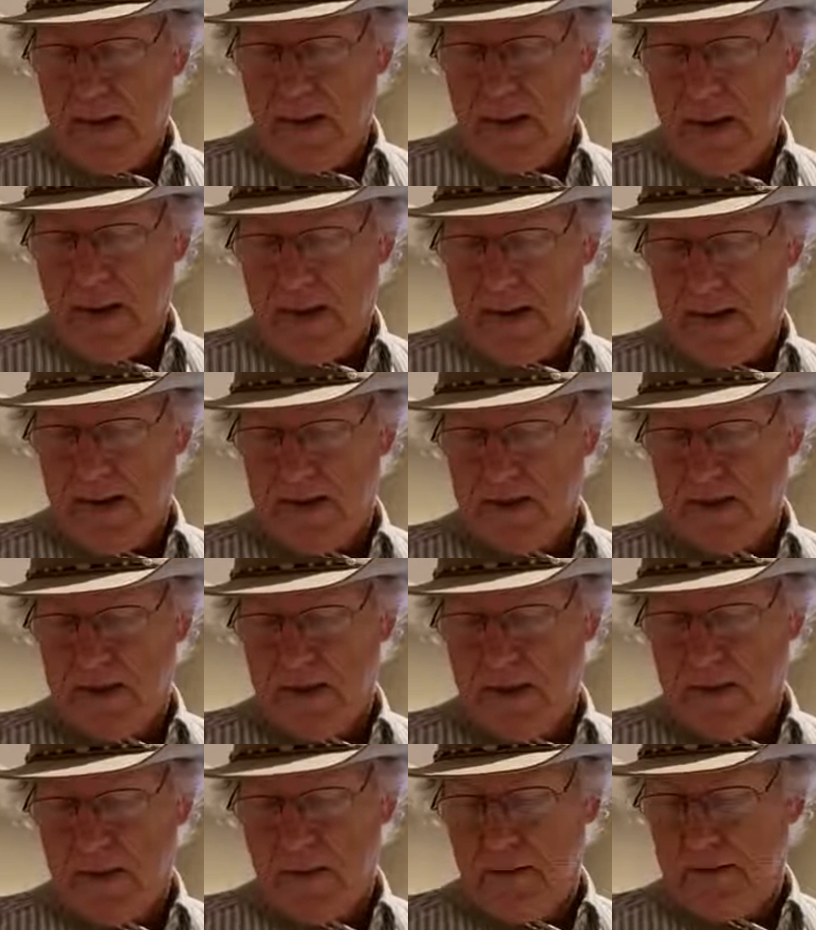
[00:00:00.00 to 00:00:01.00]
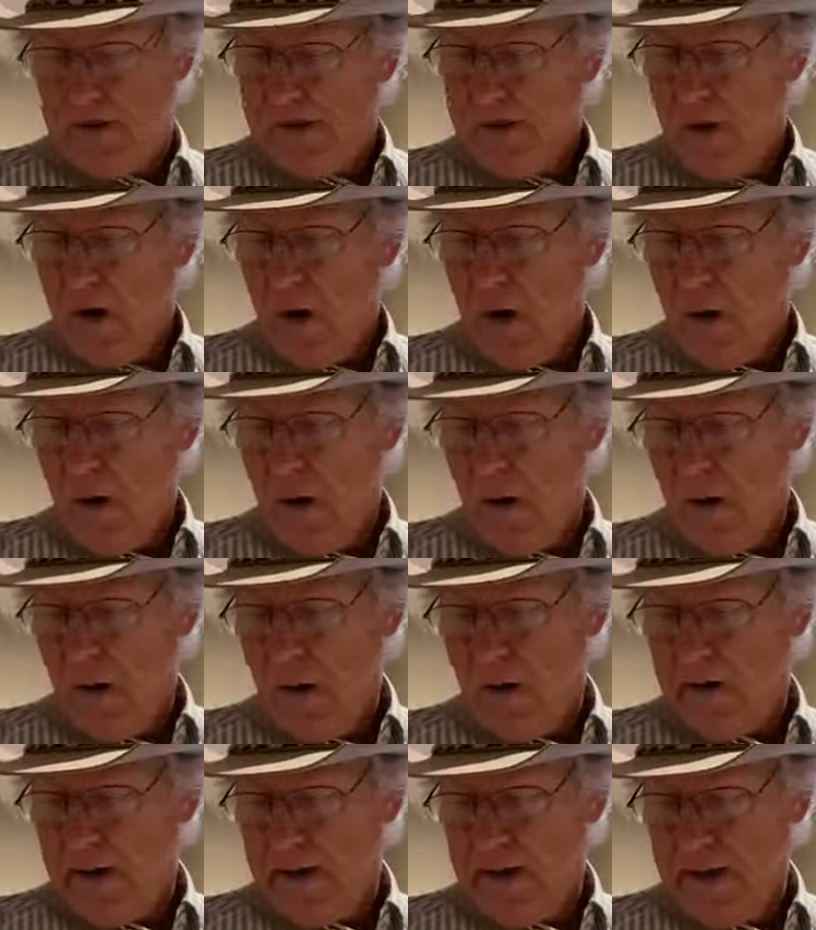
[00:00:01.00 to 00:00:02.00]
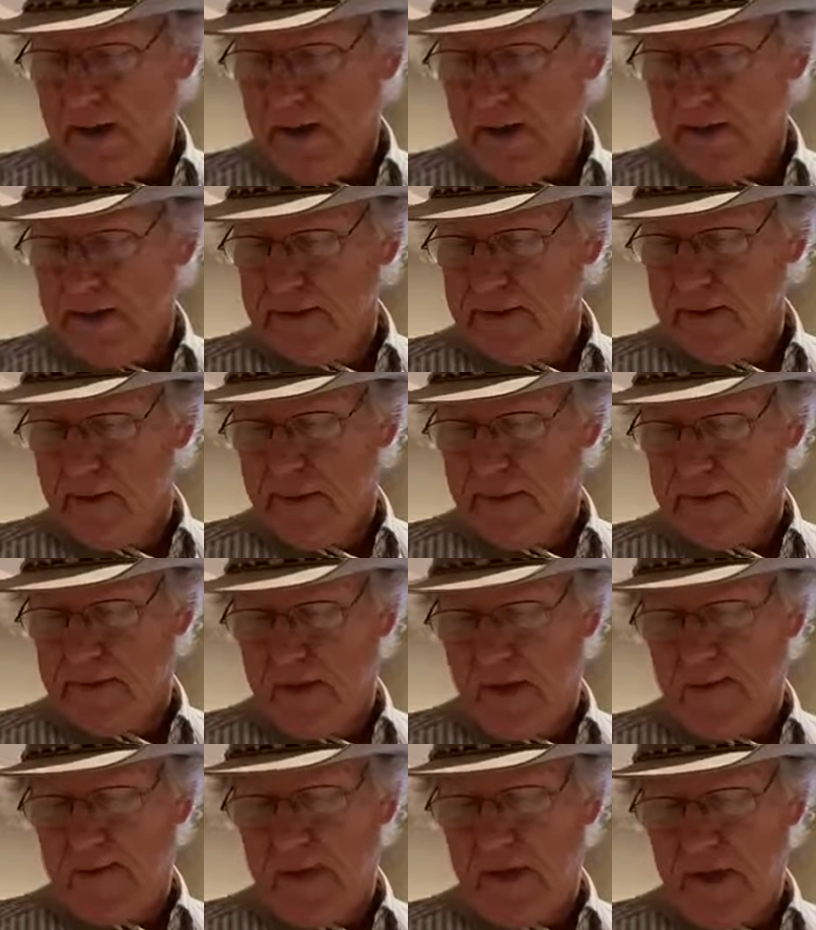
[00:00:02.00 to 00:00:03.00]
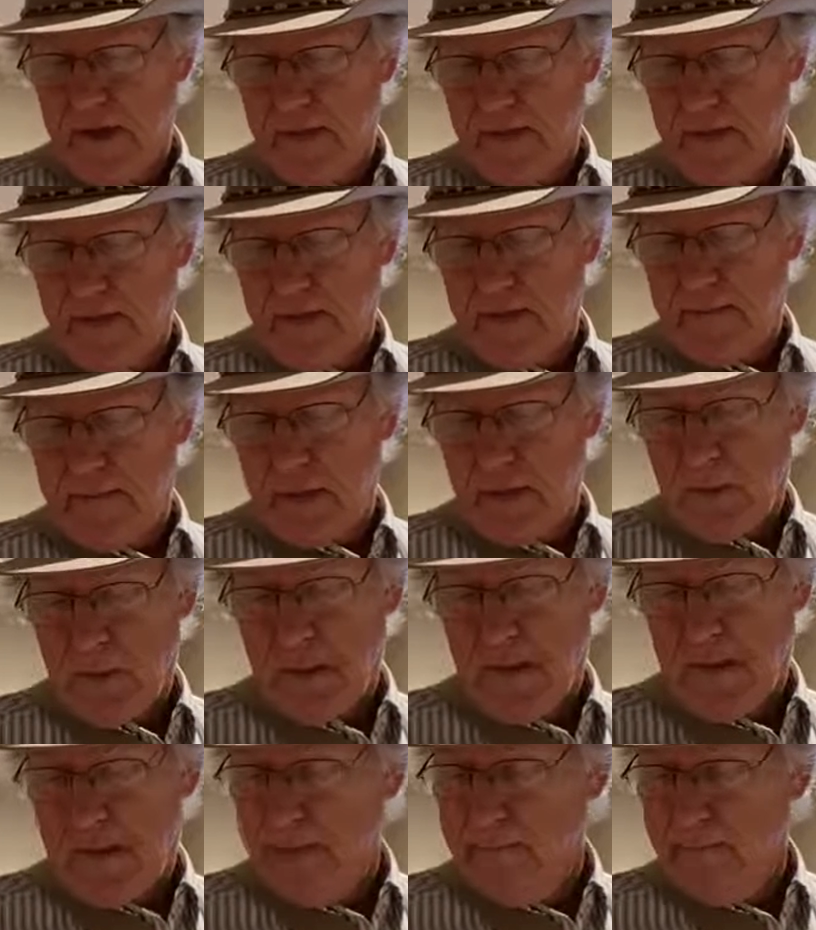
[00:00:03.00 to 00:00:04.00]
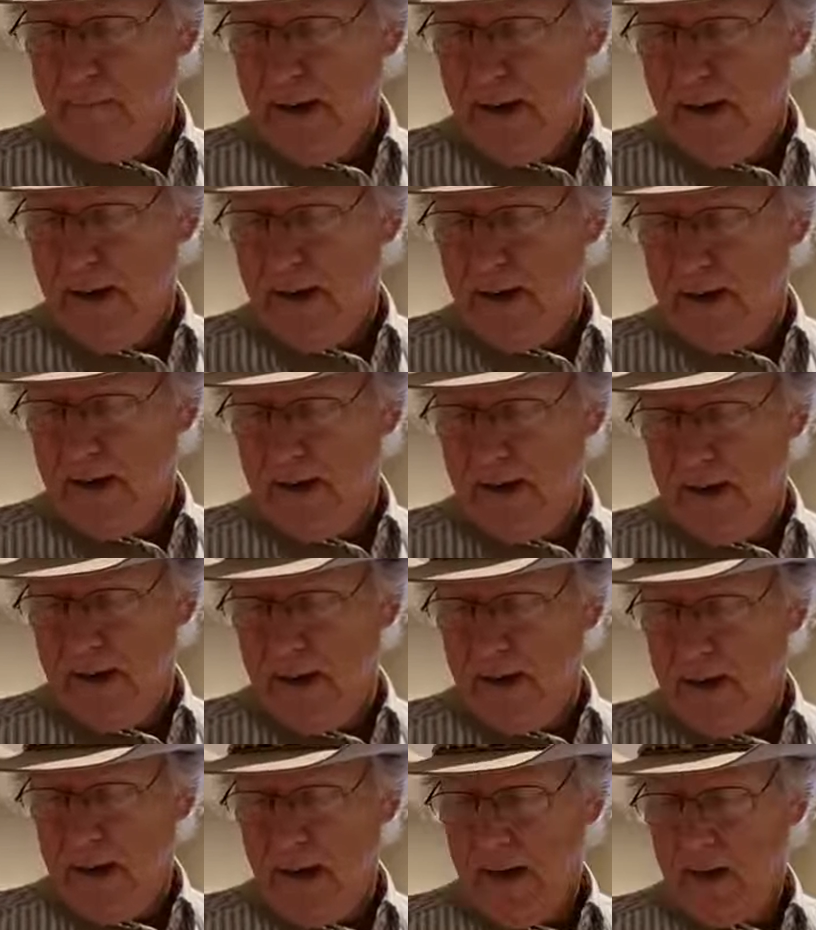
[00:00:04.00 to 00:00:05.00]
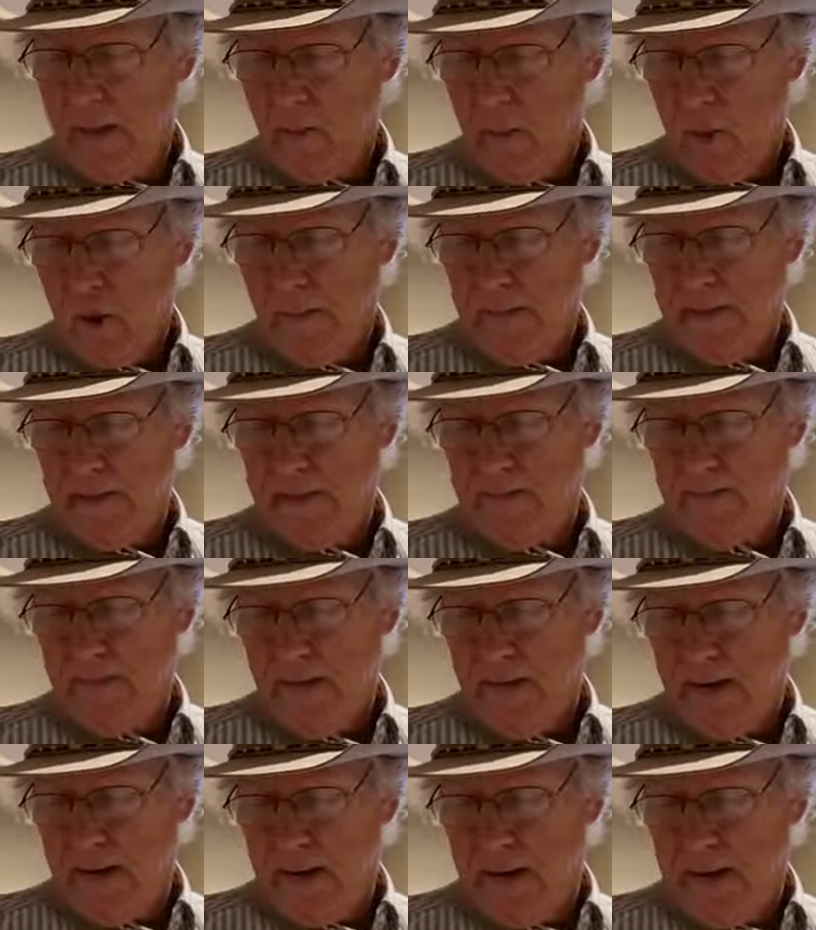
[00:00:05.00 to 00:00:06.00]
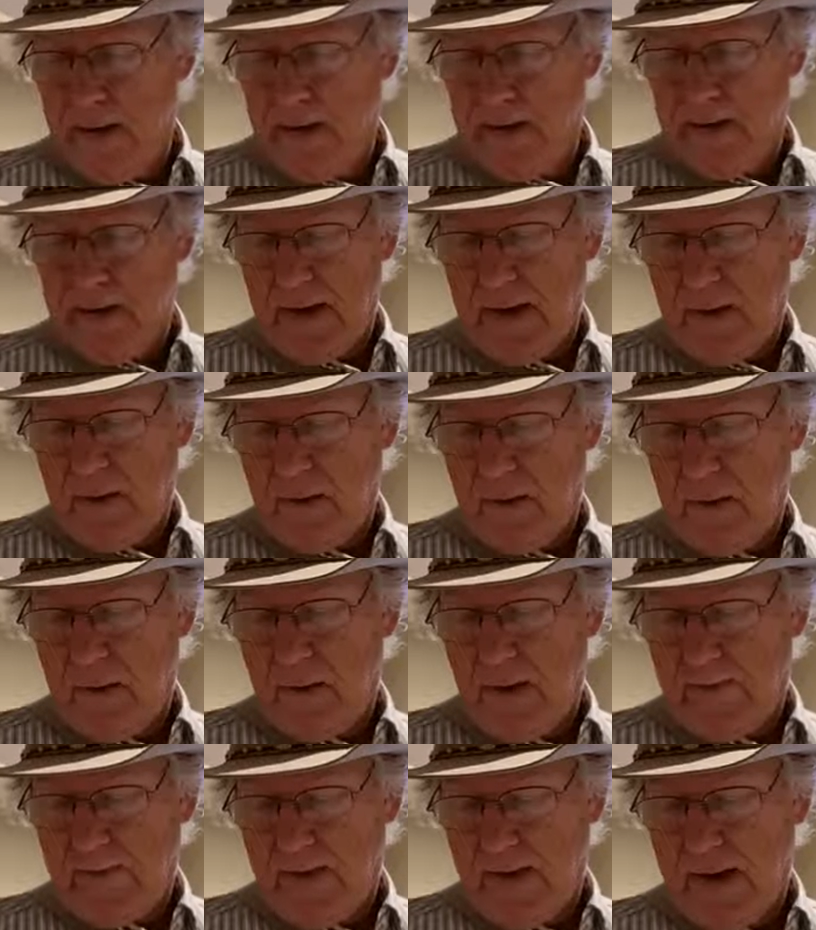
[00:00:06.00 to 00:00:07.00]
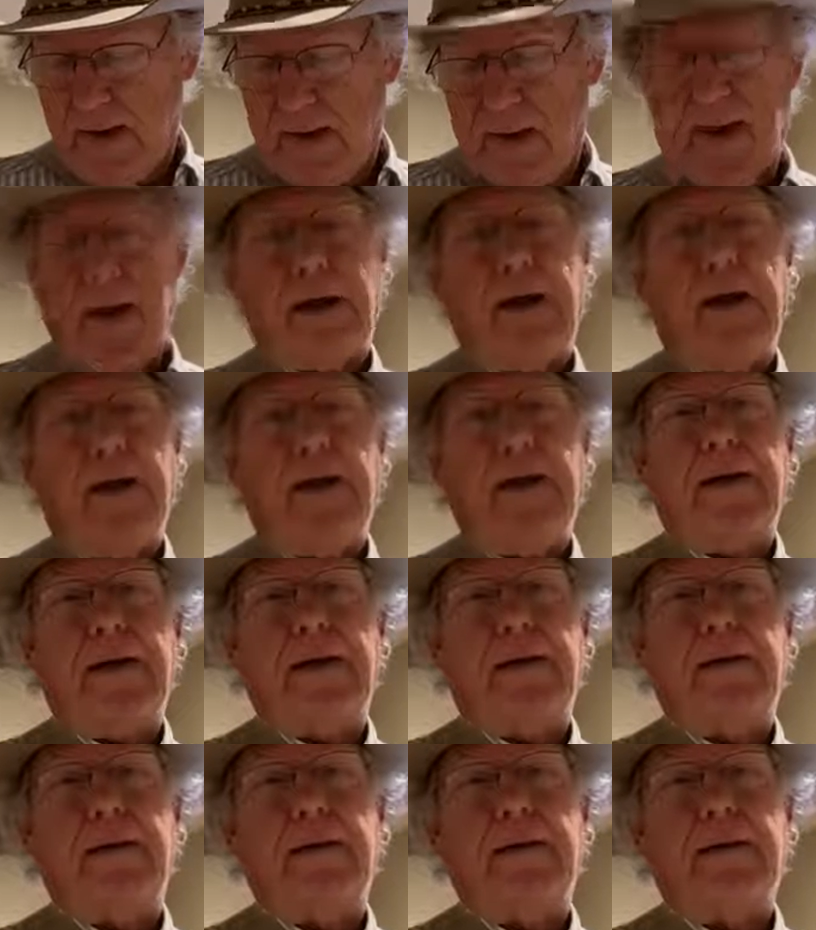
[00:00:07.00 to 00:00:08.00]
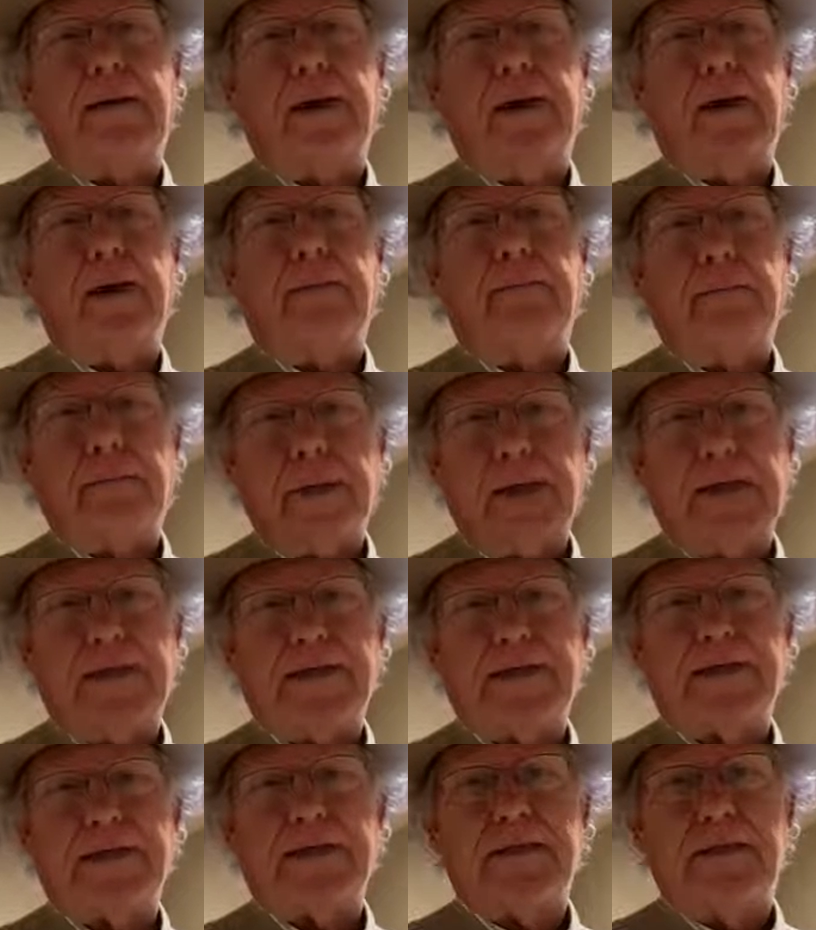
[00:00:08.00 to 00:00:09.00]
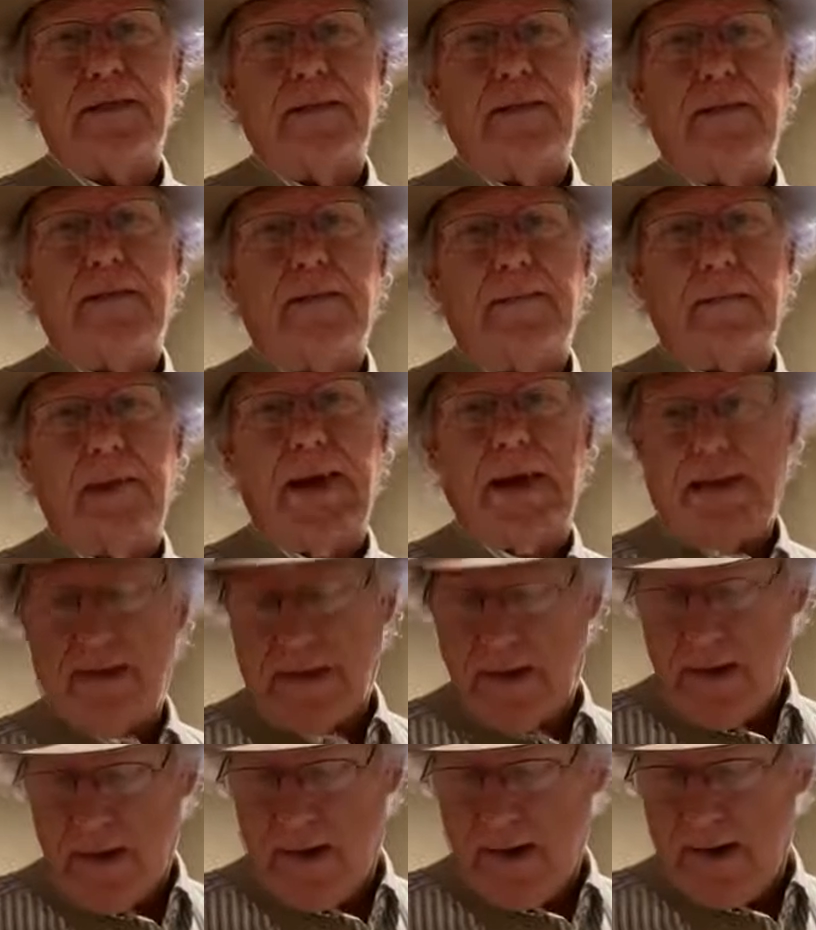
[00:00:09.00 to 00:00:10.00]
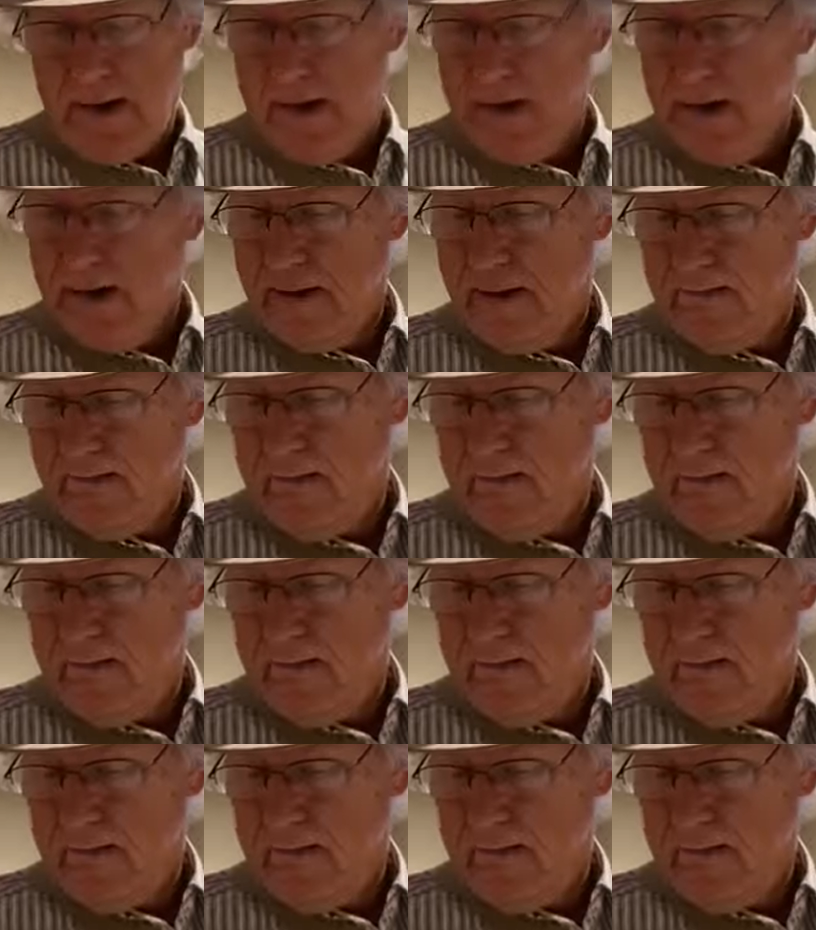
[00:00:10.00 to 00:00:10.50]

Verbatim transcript: God instituted all the concepts of a union between a man and woman that glorify God and bless mankind.